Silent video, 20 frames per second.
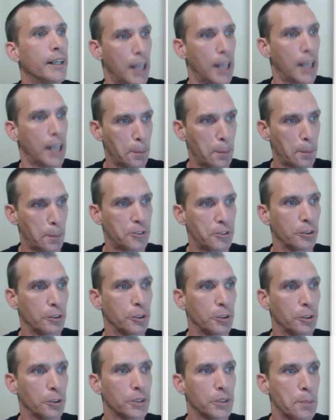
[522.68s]

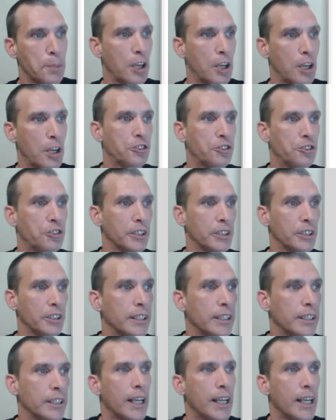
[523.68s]
Absolutely. Press
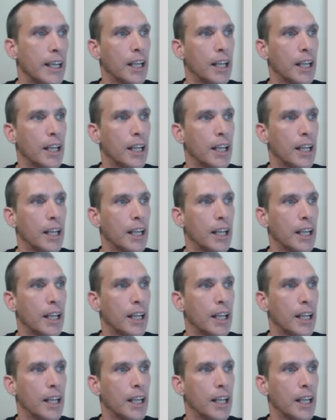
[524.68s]
delete